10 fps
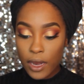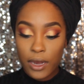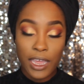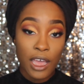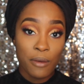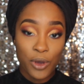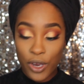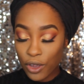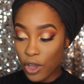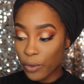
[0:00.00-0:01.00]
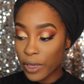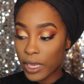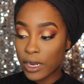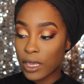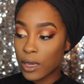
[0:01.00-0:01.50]
Now I'm gonna go
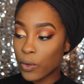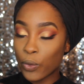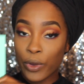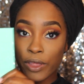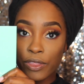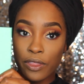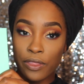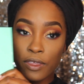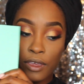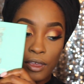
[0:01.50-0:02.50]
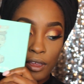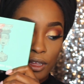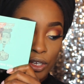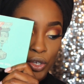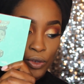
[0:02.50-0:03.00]
in with
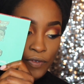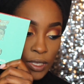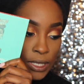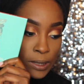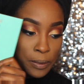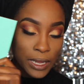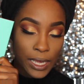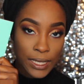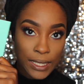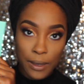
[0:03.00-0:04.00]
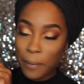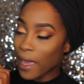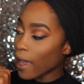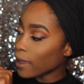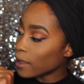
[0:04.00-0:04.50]
the Juvia's Place
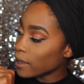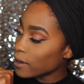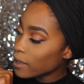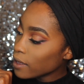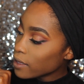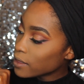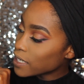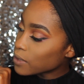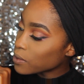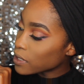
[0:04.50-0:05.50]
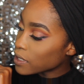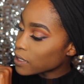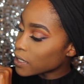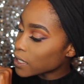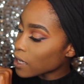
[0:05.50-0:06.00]
palette. This one is
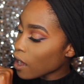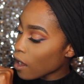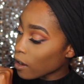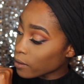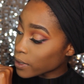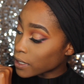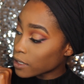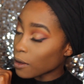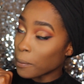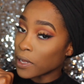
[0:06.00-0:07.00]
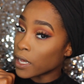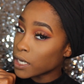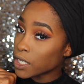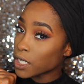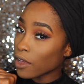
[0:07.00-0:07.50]
the Saharan
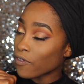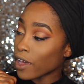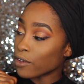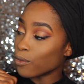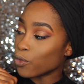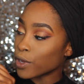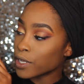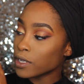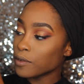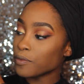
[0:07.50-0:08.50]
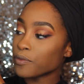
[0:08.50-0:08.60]
Blush Volume 1.